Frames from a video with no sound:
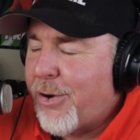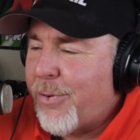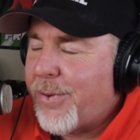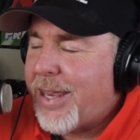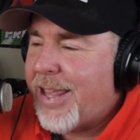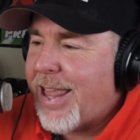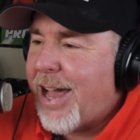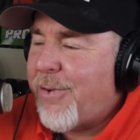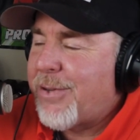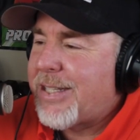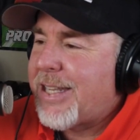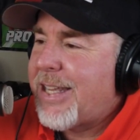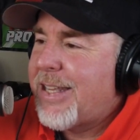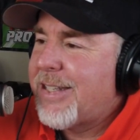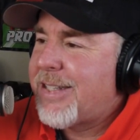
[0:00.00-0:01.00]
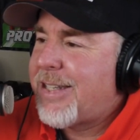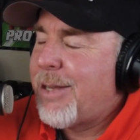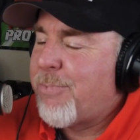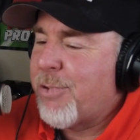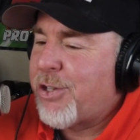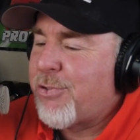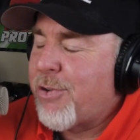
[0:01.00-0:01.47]
So, yeah, that was
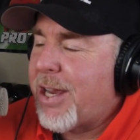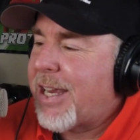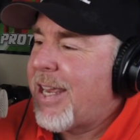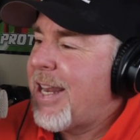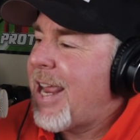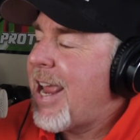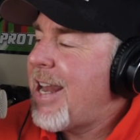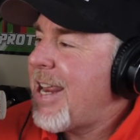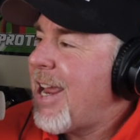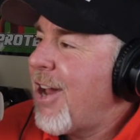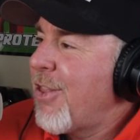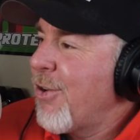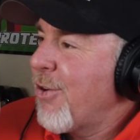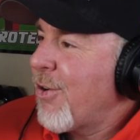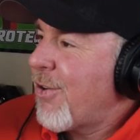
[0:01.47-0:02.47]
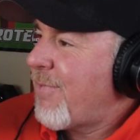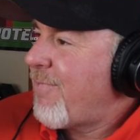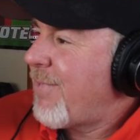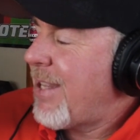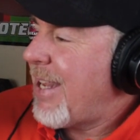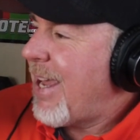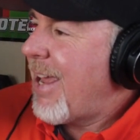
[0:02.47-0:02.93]
his tip or trick. Any
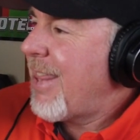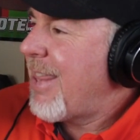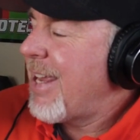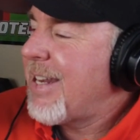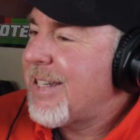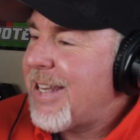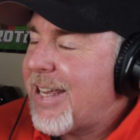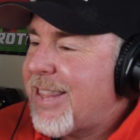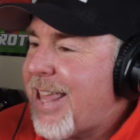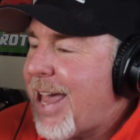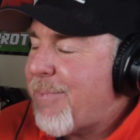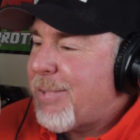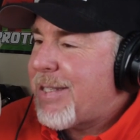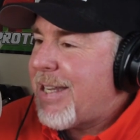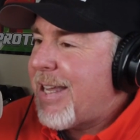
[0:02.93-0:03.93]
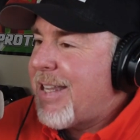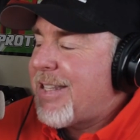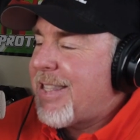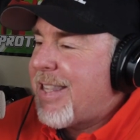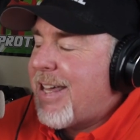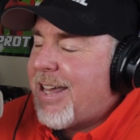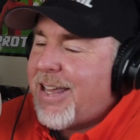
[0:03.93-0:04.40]
other things like that
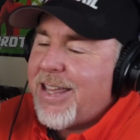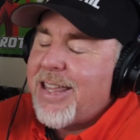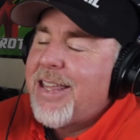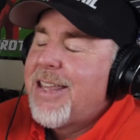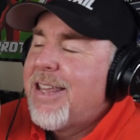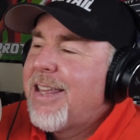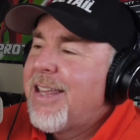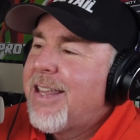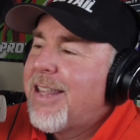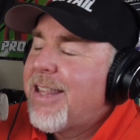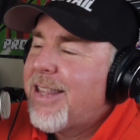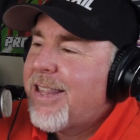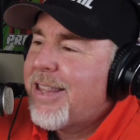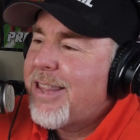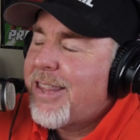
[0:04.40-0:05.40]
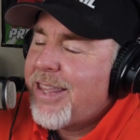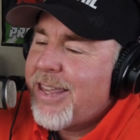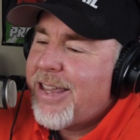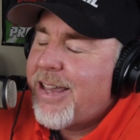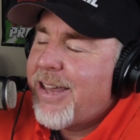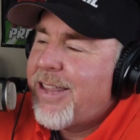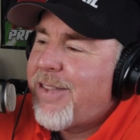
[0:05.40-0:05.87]
besides the
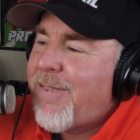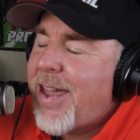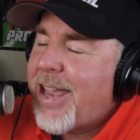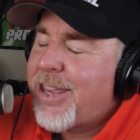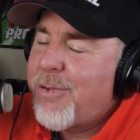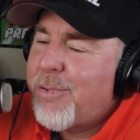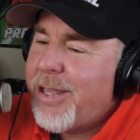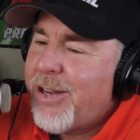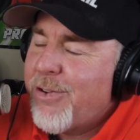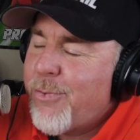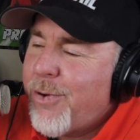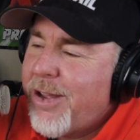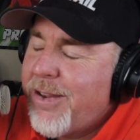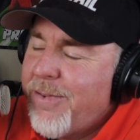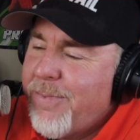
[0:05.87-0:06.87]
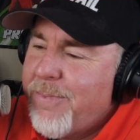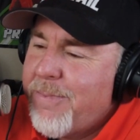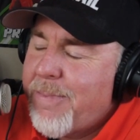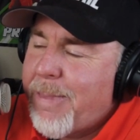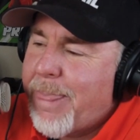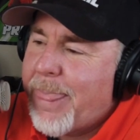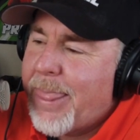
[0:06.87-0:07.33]
vacuum cleaner one?